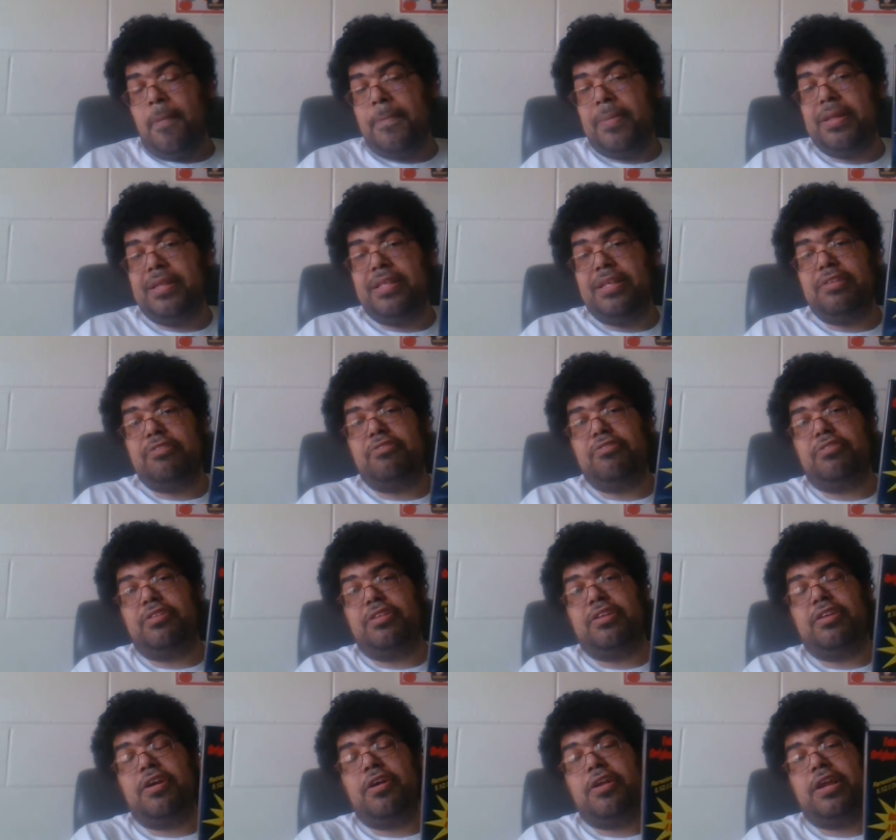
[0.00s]
But this is just
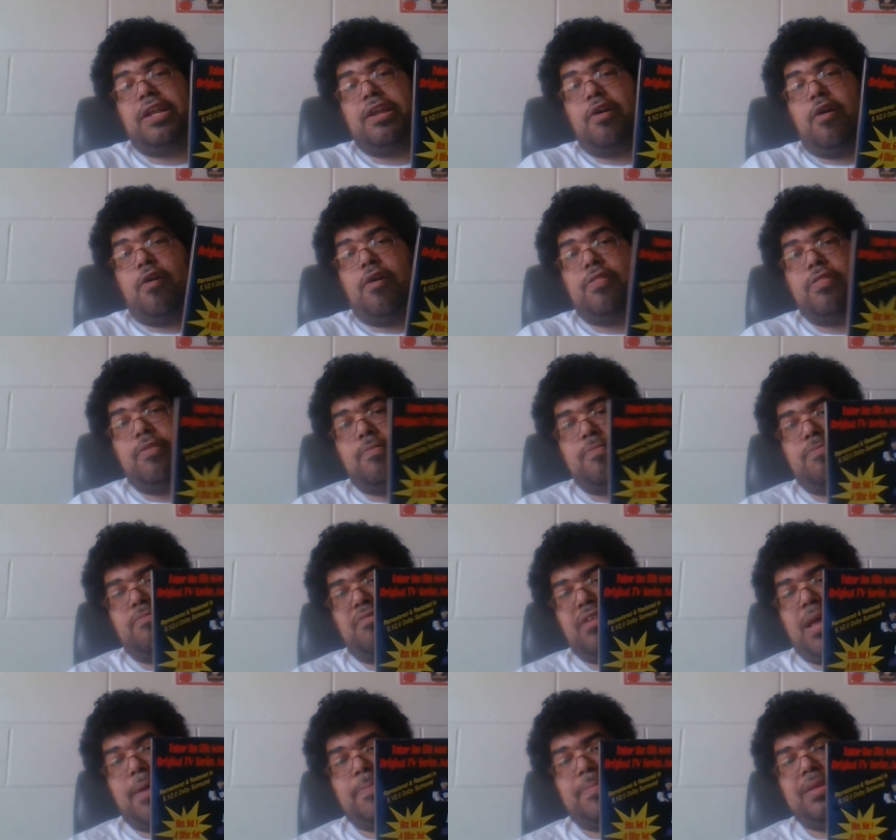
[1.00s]
as good as all the
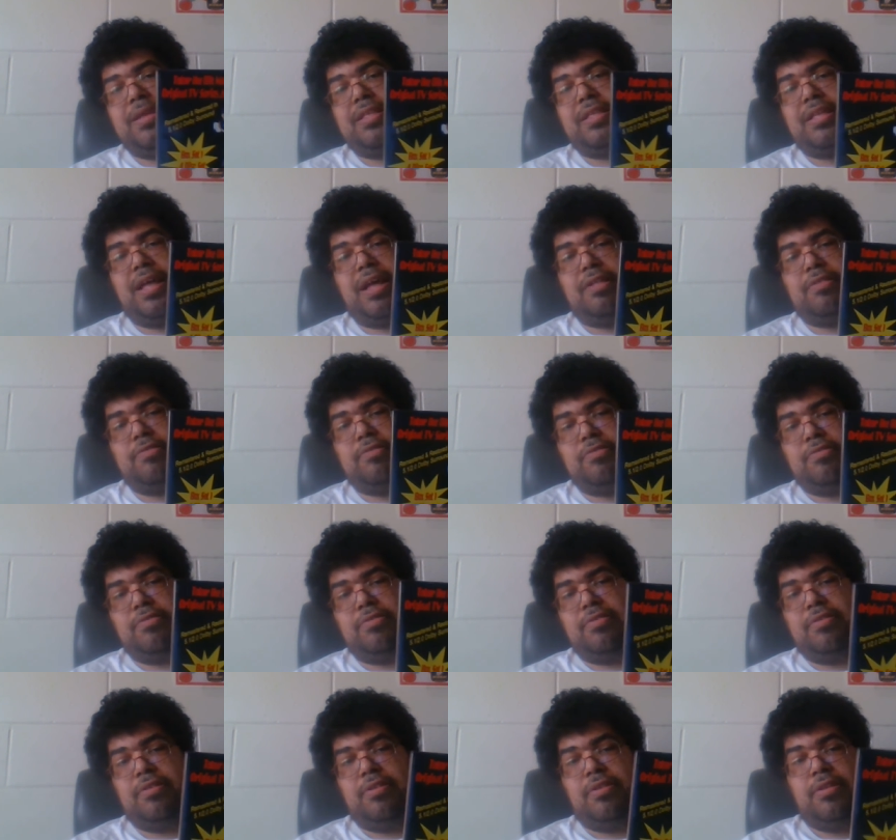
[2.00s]
Japanese cartoons,
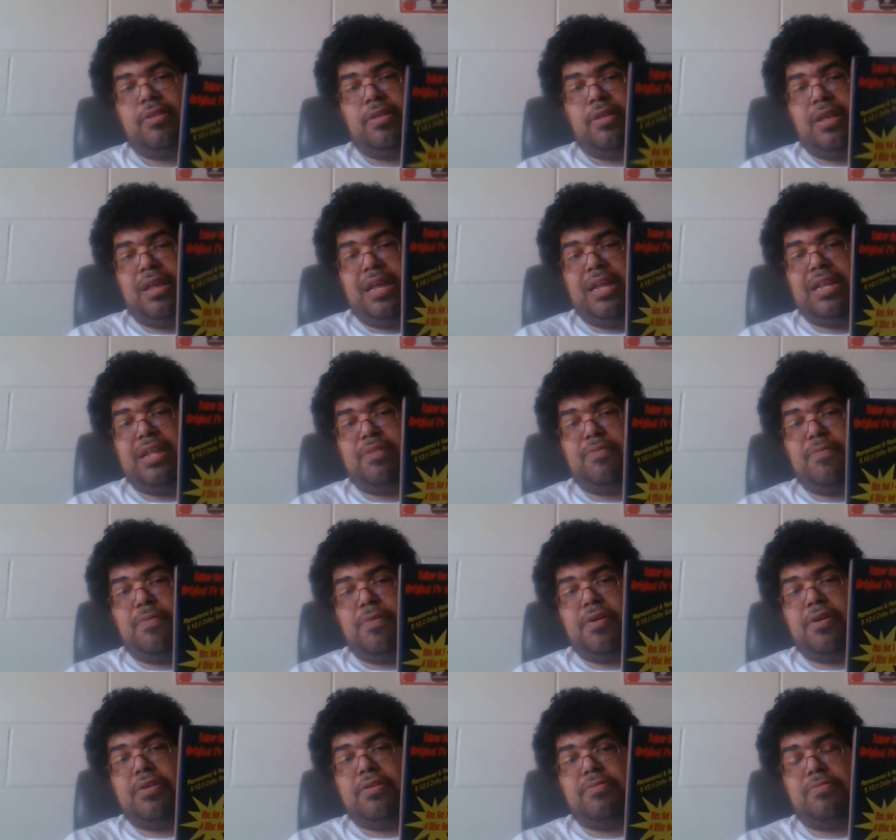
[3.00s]
And this
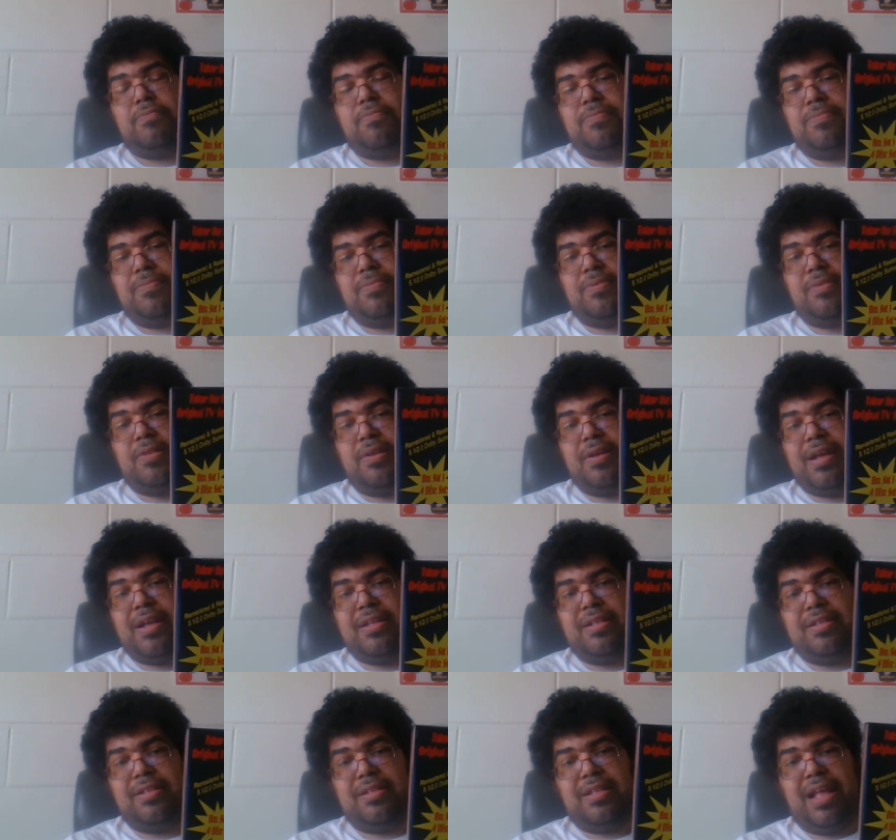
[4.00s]
was the
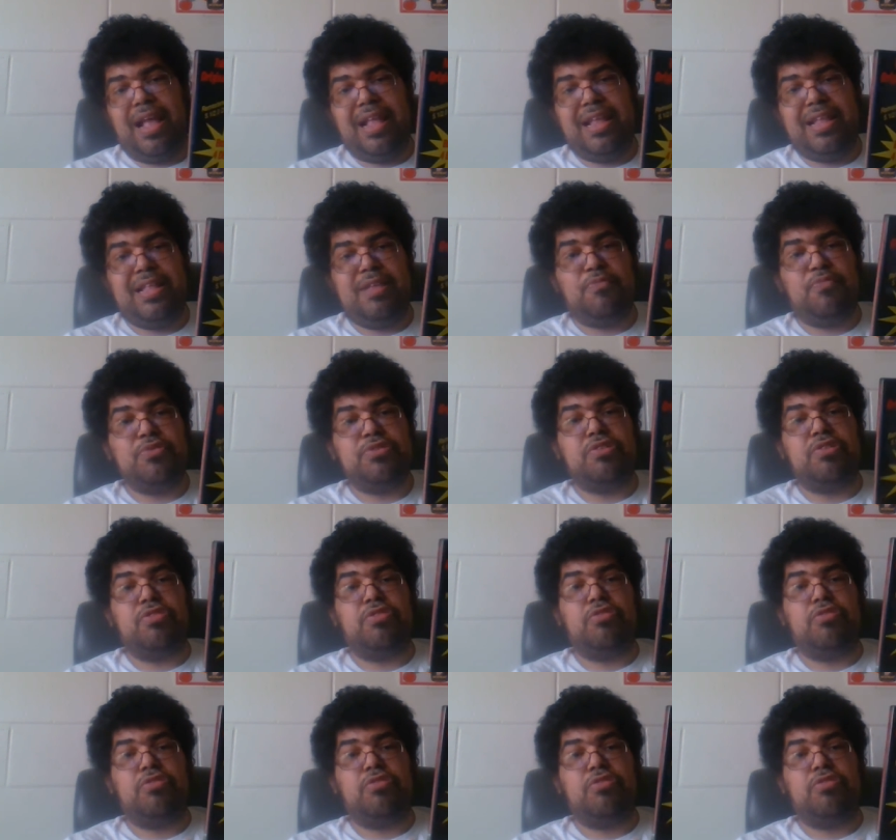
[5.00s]
I think this was the